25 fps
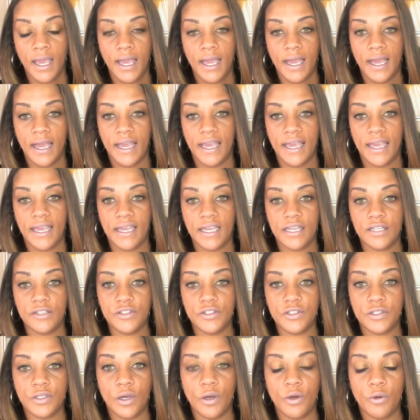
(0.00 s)
And
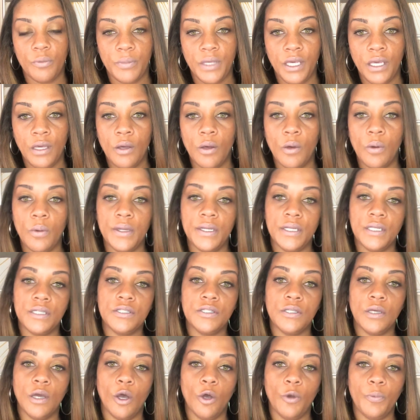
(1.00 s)
so me going
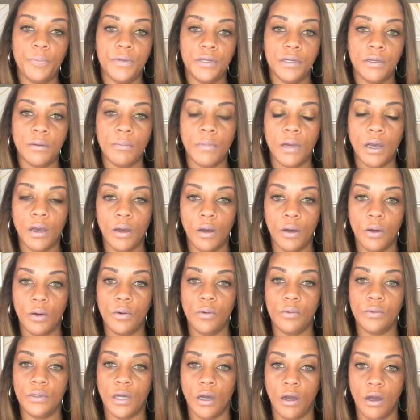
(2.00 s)
into opening my
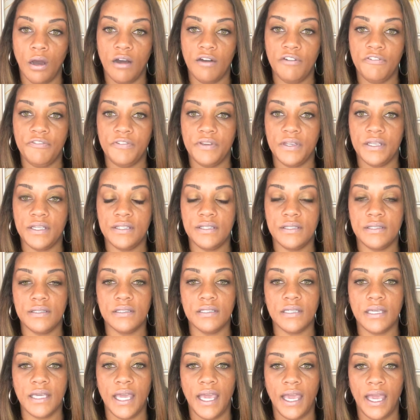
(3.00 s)
own office
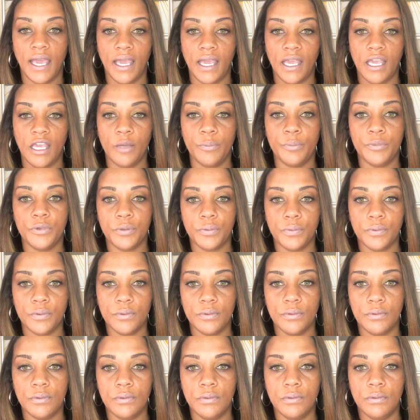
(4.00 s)
came
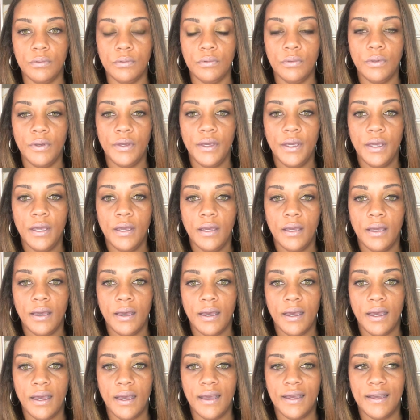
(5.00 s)
through,
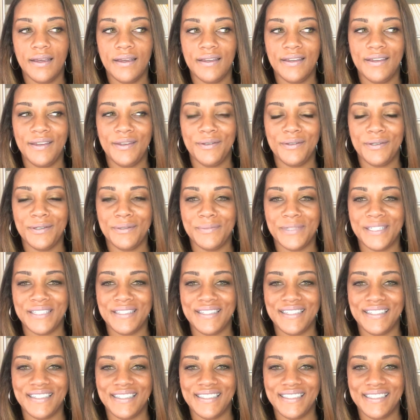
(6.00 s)
you hear my
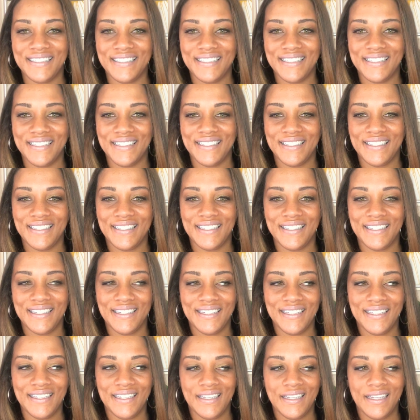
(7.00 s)
son?
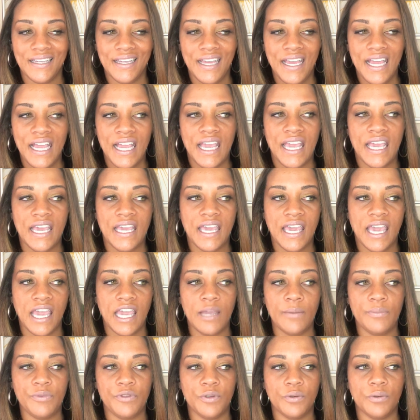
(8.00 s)
It
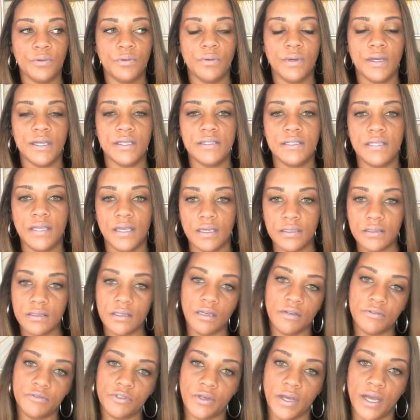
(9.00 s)
came through a test
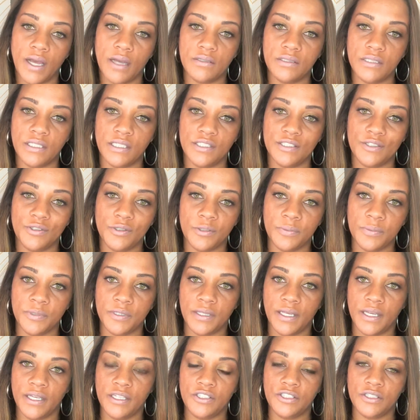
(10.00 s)
of trials and
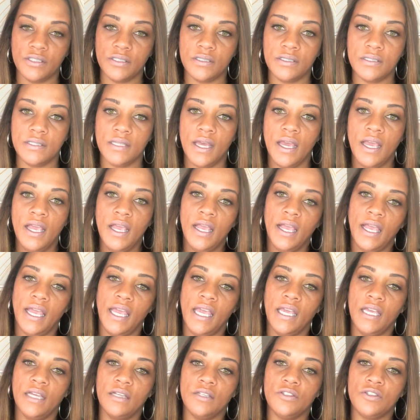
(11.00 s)
tribulations.
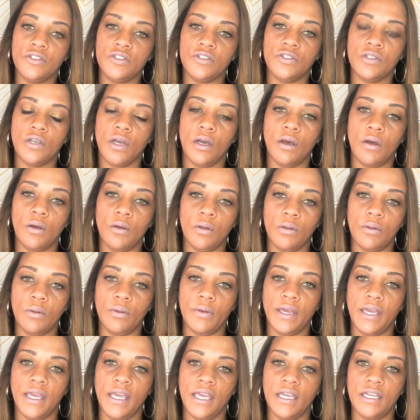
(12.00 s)
And
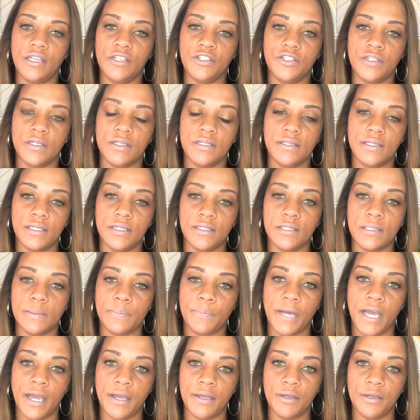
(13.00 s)
so it just
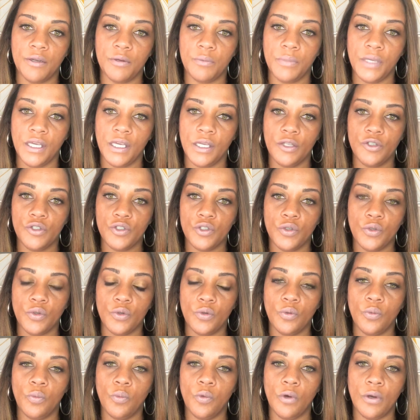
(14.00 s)
inspired me to
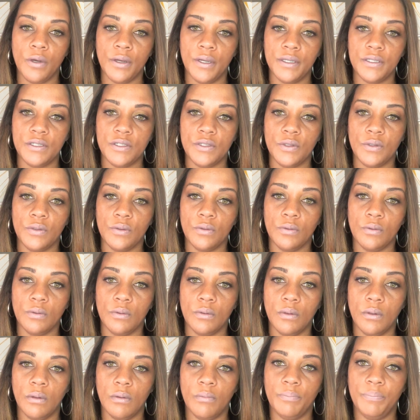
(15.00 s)
want to
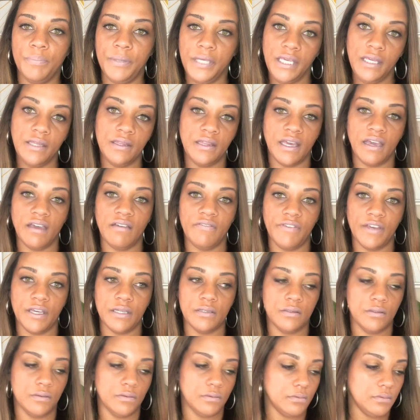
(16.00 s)
be that
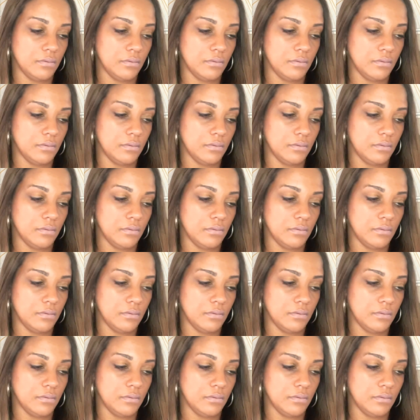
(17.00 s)
vessel.